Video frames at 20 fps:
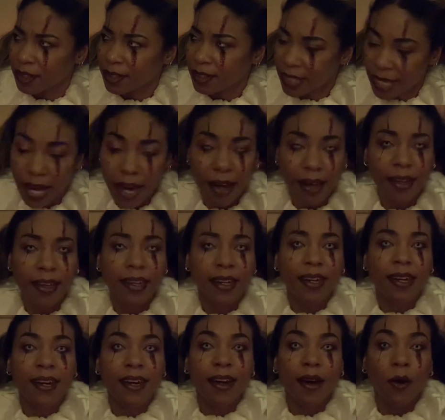yeah,
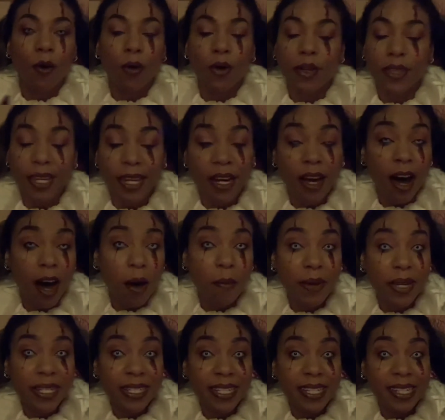or they
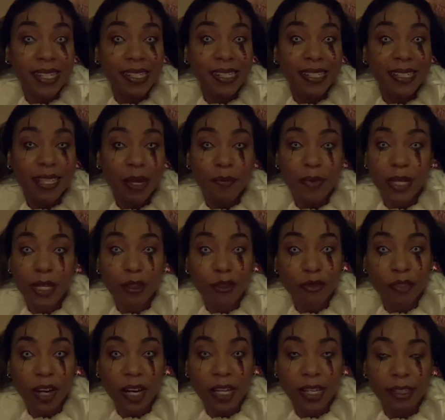commented something
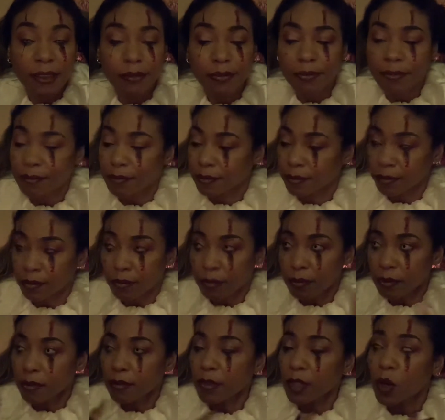fun,
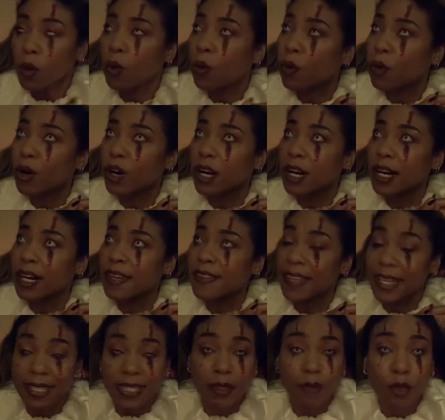or
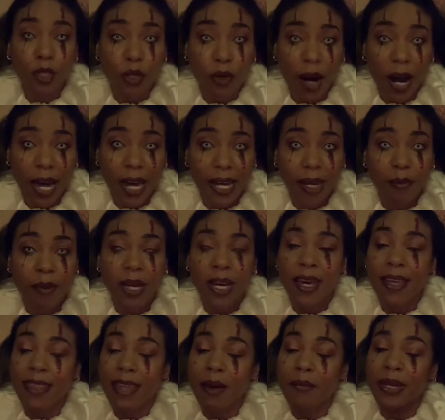they subscribe.
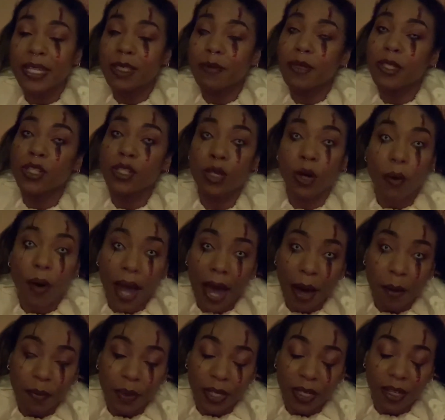That makes me so
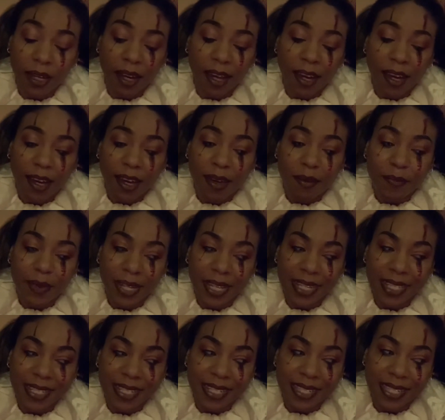happy
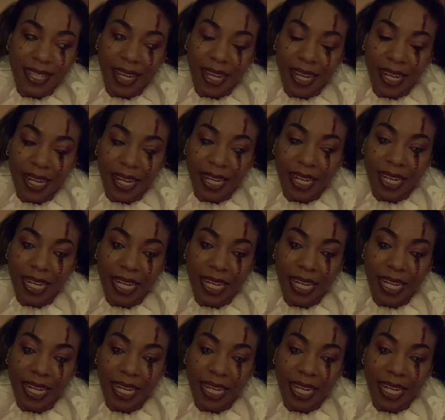because it's like,